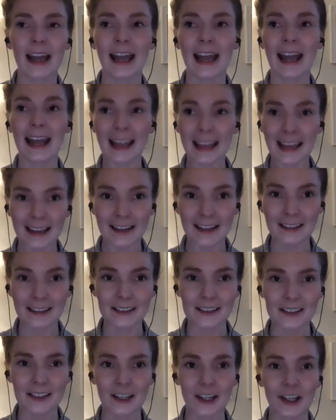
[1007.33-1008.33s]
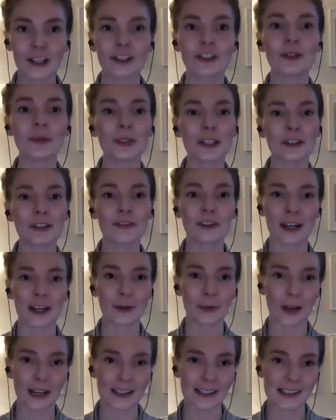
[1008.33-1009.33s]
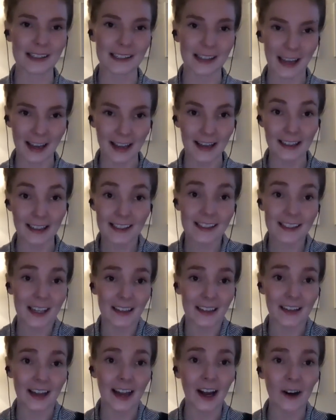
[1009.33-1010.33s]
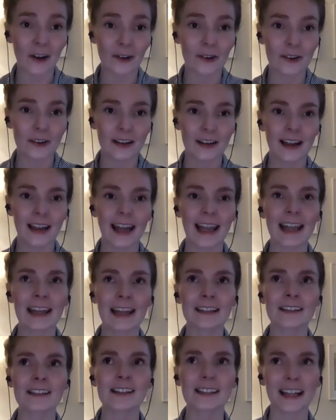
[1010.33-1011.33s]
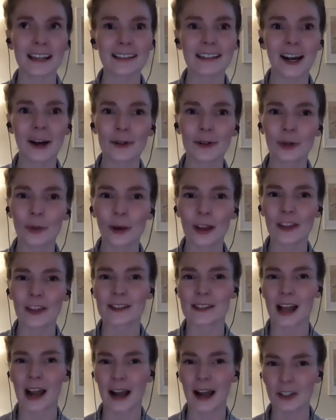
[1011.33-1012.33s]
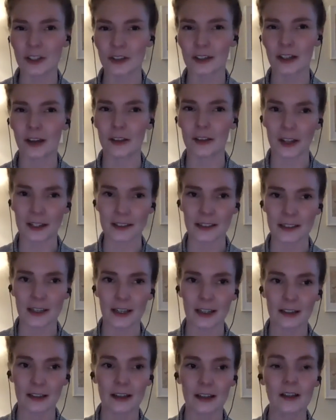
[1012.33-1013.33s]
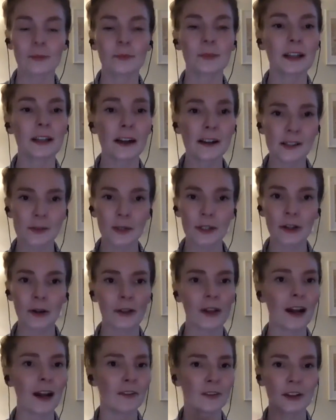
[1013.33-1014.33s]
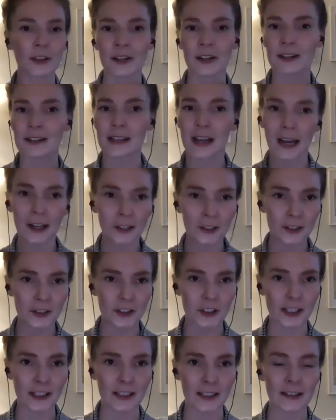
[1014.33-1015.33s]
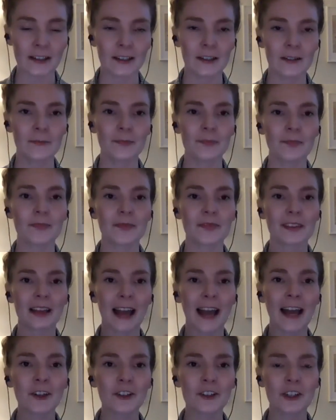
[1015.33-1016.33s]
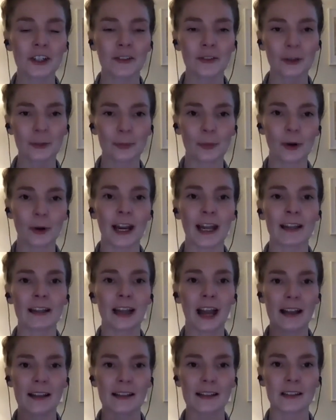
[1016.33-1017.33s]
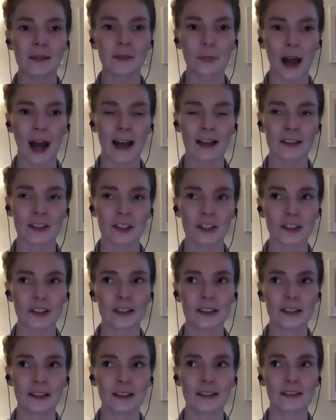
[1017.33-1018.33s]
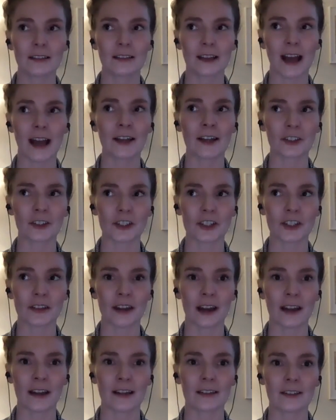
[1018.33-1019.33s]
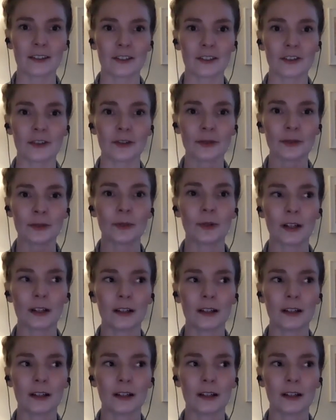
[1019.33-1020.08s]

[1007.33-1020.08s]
And you need to find a way to stand out in a way that's actually authentic, because we know that everything is energy. The energy of your brand has to match the energy that you